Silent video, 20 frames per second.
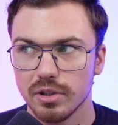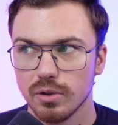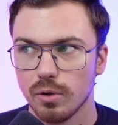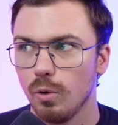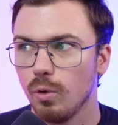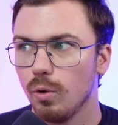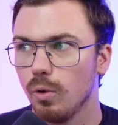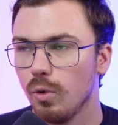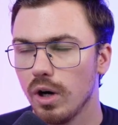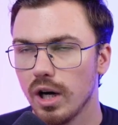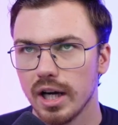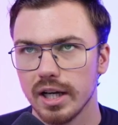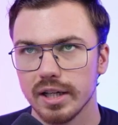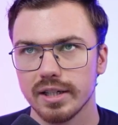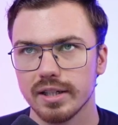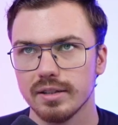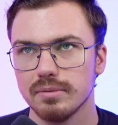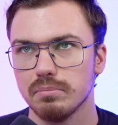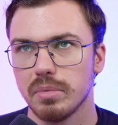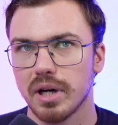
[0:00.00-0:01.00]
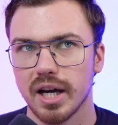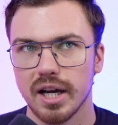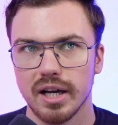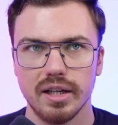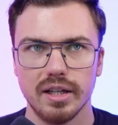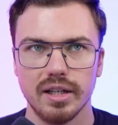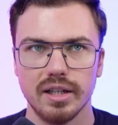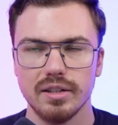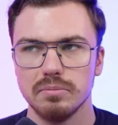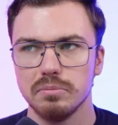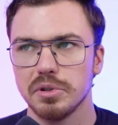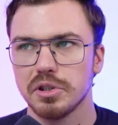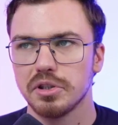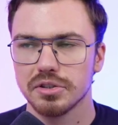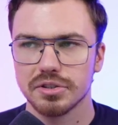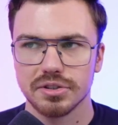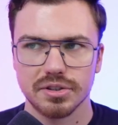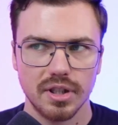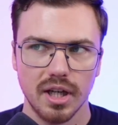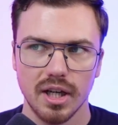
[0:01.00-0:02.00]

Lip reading: or I can buy in because